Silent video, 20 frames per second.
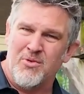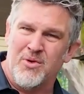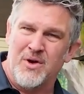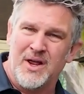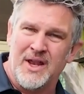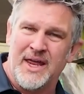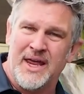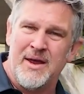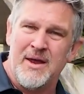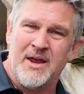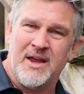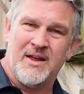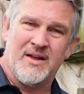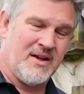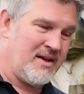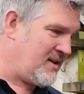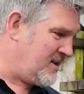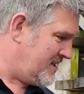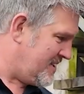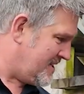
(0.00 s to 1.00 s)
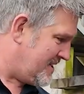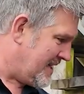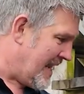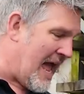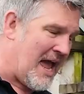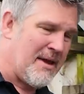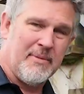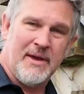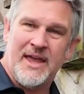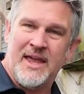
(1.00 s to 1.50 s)
really
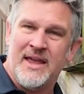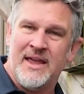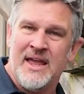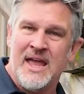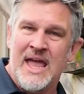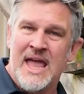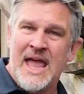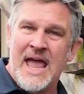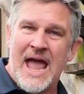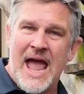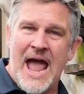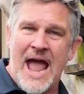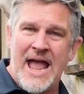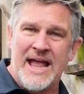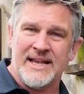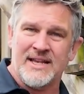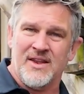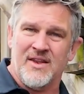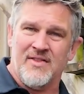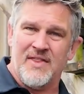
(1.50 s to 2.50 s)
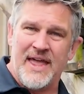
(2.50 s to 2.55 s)
slimy and